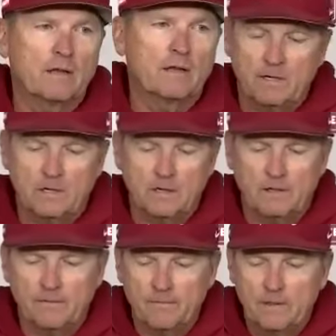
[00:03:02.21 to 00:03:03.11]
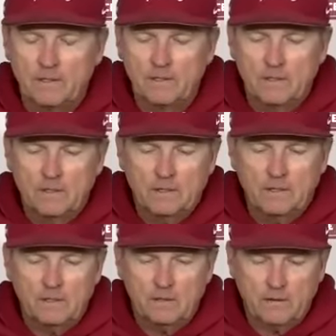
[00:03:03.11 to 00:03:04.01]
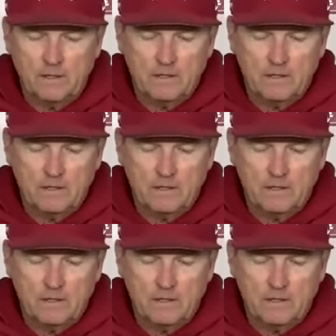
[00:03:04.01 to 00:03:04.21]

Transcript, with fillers: and uh, you know